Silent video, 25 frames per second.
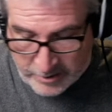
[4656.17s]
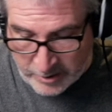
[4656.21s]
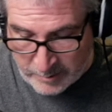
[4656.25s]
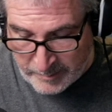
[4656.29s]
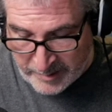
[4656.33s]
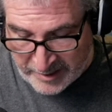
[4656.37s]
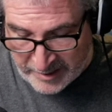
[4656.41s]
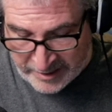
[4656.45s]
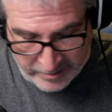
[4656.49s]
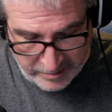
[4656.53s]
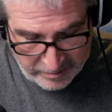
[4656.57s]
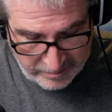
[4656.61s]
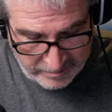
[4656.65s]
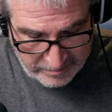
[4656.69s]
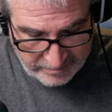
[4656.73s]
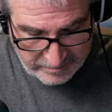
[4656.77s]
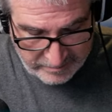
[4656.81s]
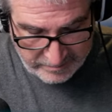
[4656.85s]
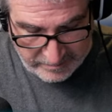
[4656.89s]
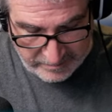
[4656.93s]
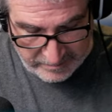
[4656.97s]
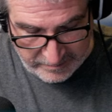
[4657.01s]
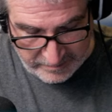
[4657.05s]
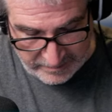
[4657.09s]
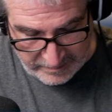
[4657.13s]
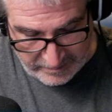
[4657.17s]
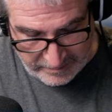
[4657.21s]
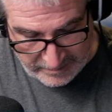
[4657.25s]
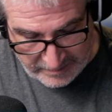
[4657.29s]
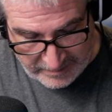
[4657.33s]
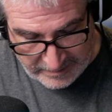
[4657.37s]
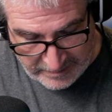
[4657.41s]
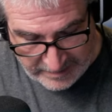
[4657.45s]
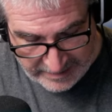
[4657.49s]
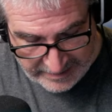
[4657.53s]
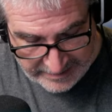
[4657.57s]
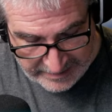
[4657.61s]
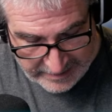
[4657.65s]
Barrel?
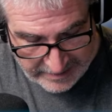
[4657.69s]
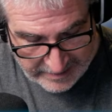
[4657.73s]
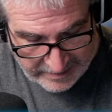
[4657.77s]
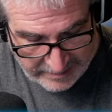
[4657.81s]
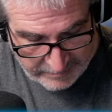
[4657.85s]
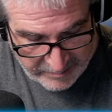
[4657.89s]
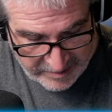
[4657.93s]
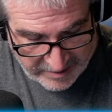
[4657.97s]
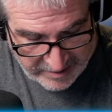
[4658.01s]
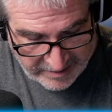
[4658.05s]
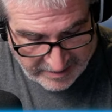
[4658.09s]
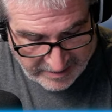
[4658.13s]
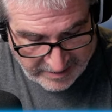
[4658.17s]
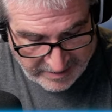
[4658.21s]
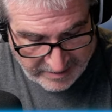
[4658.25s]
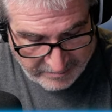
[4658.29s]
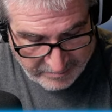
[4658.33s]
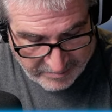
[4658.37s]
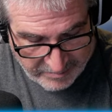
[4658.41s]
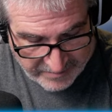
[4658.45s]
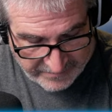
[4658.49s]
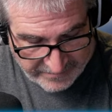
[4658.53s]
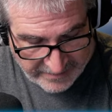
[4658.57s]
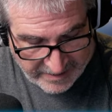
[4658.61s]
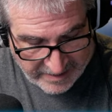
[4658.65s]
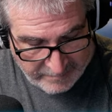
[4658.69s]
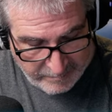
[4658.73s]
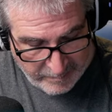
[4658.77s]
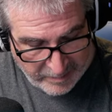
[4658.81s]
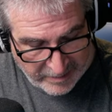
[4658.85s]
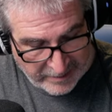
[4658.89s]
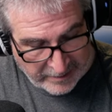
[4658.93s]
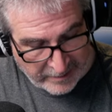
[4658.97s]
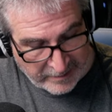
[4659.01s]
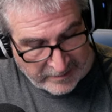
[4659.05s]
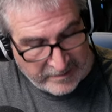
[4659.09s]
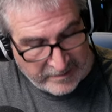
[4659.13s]
I got him today. He was $5.